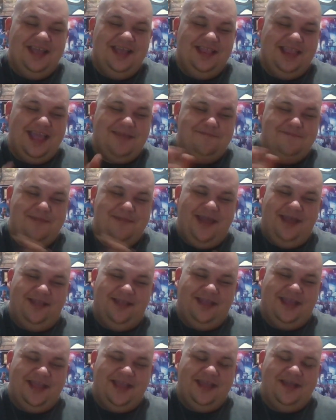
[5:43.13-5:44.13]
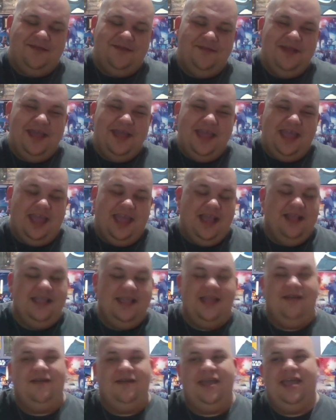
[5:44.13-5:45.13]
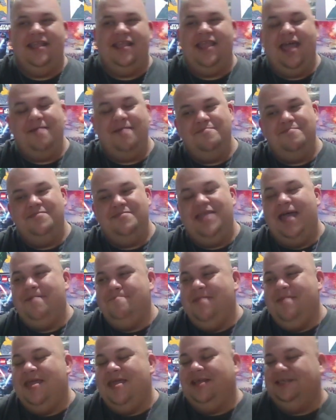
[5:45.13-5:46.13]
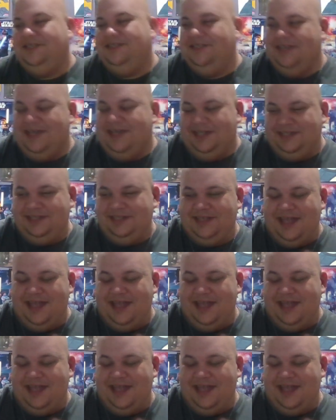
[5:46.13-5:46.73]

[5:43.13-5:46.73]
like mailing him, and like, okay, that makes sense.